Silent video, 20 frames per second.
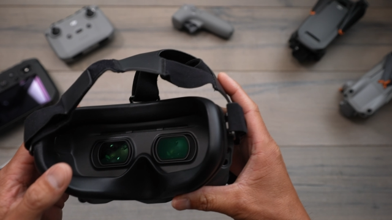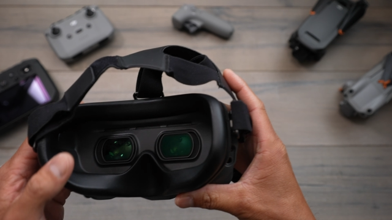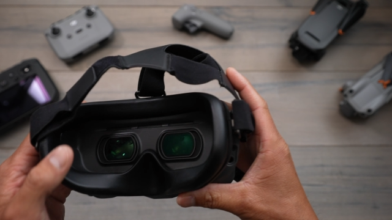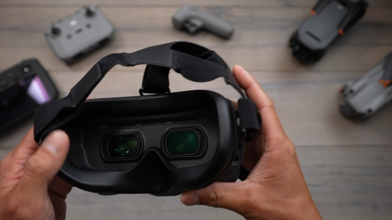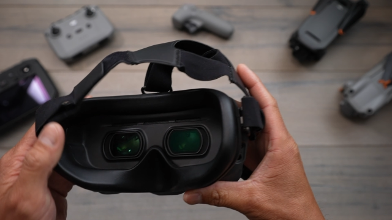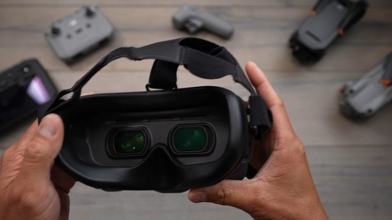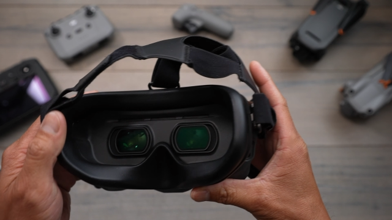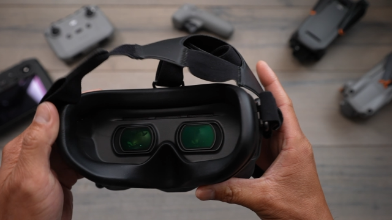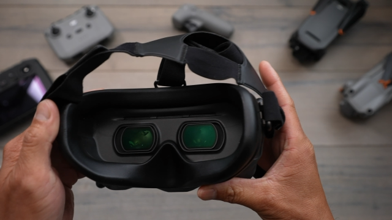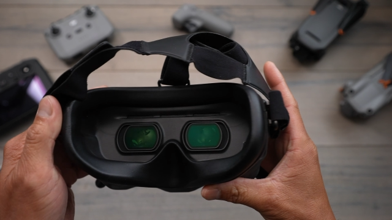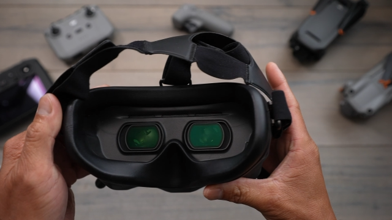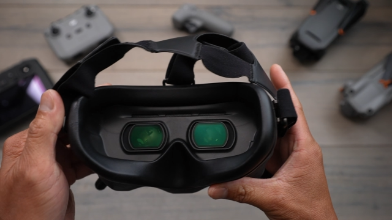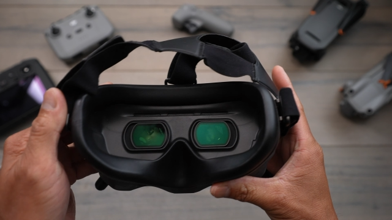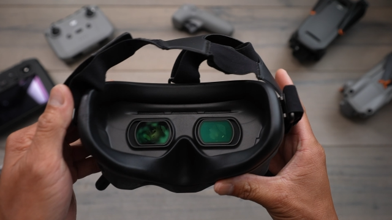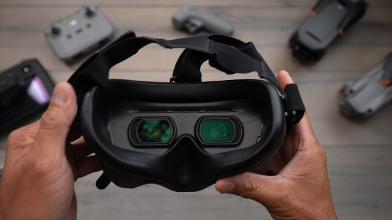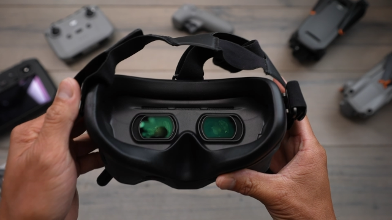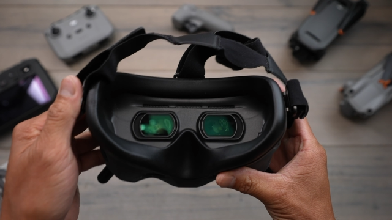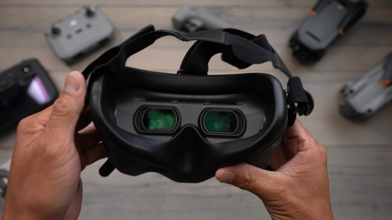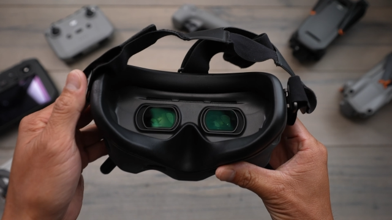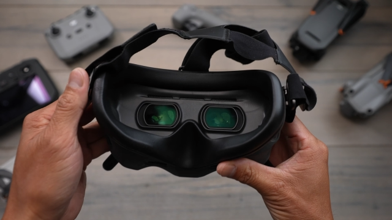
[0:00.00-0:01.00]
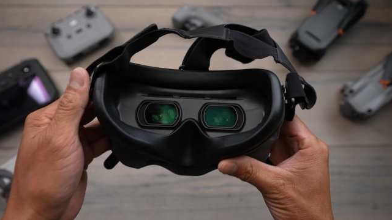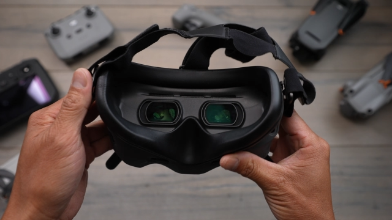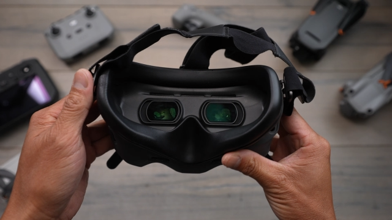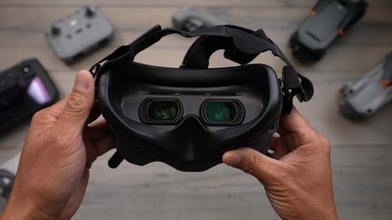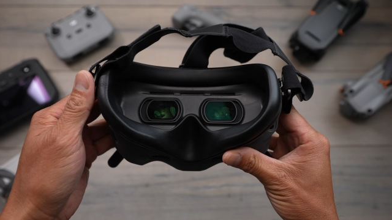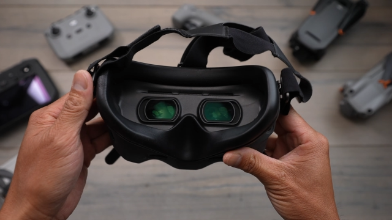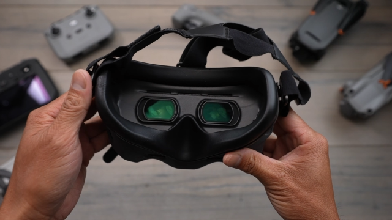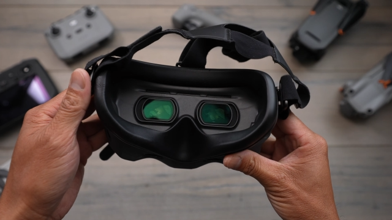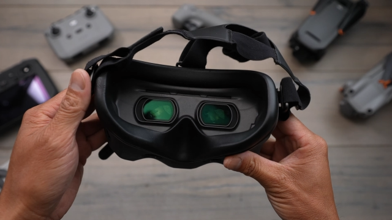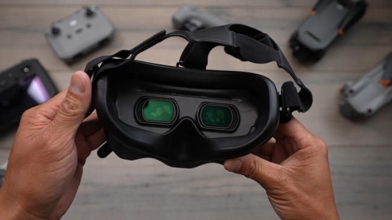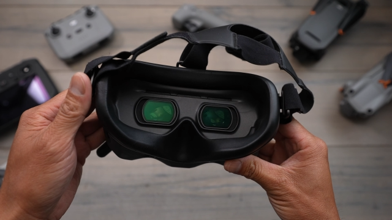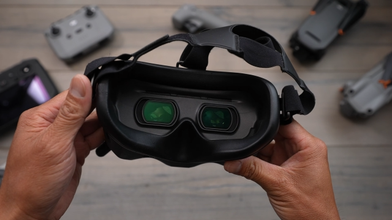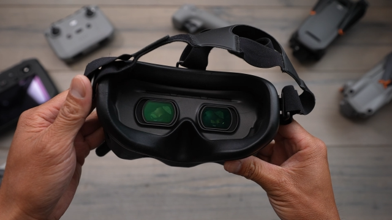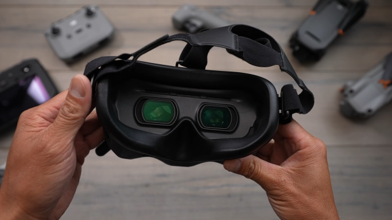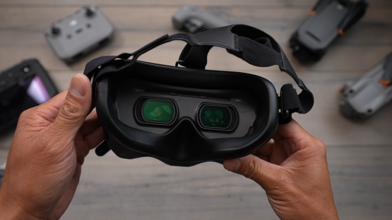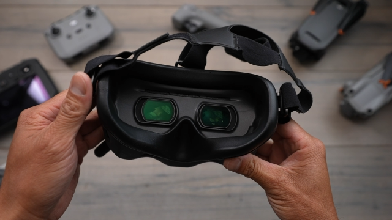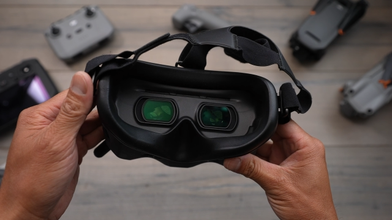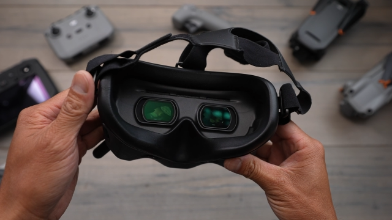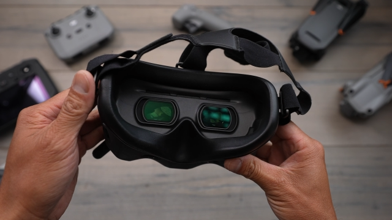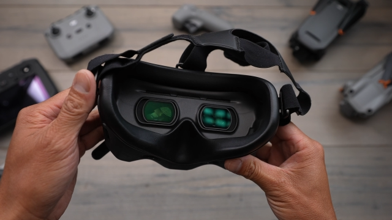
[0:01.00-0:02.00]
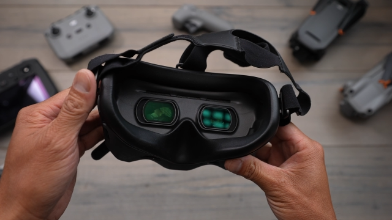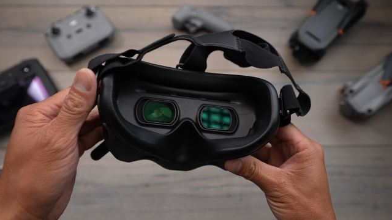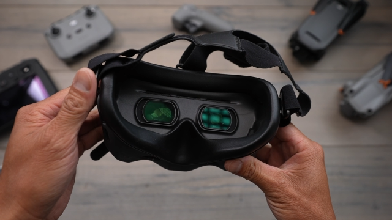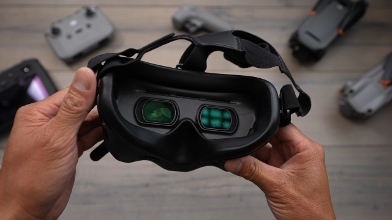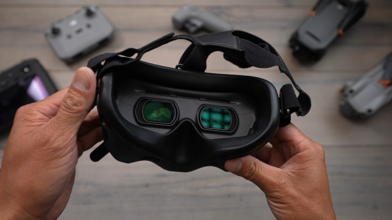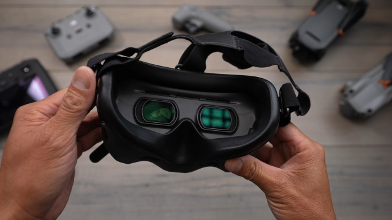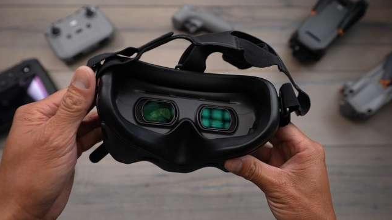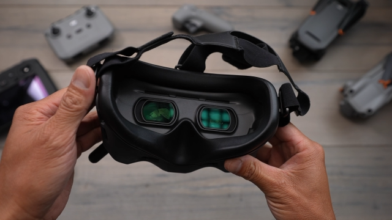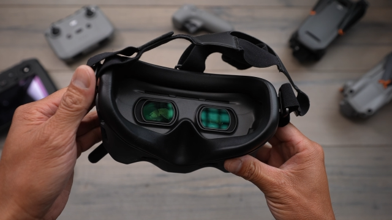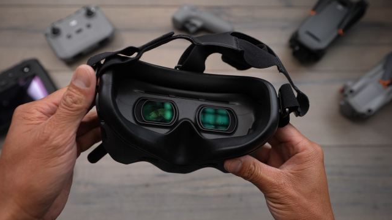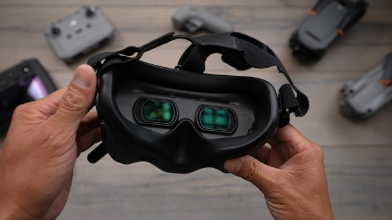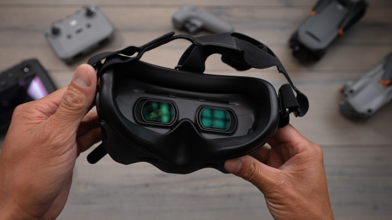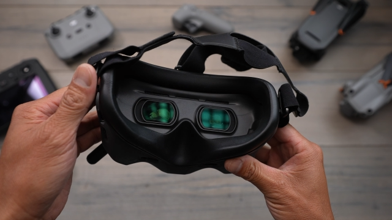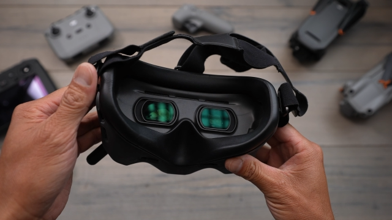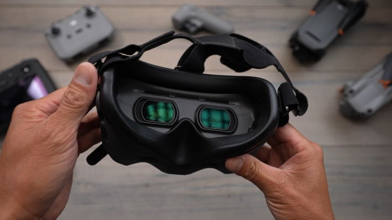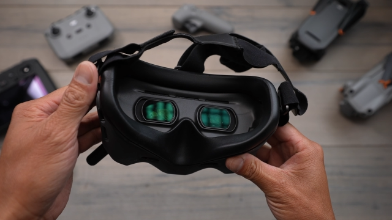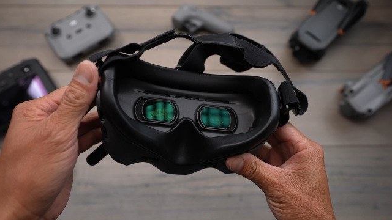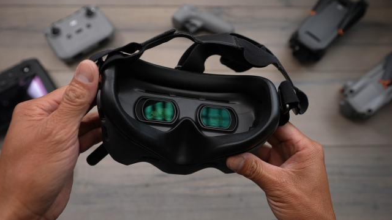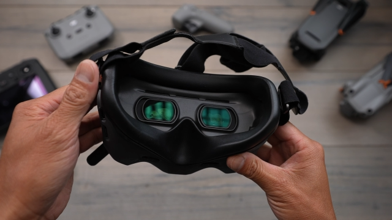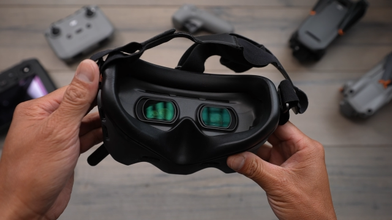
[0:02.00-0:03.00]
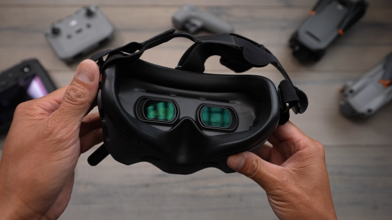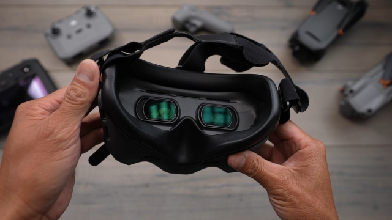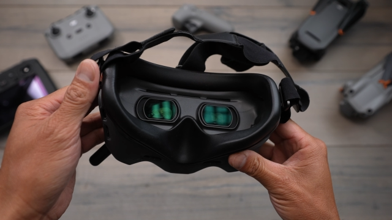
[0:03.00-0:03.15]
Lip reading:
[unreadable: no face in view]